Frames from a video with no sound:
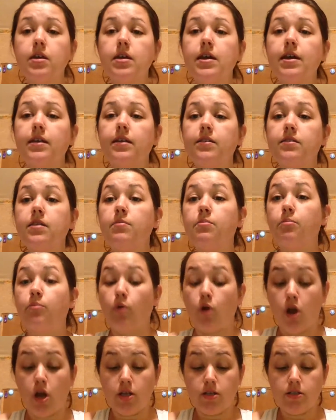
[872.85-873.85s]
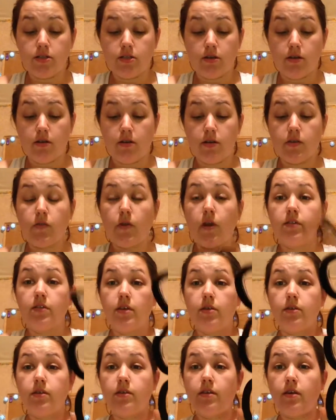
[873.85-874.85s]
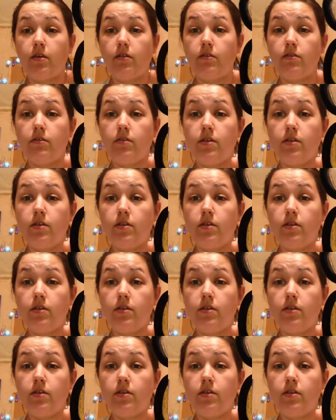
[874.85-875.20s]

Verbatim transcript: It is a bronzer, as far as I can tell.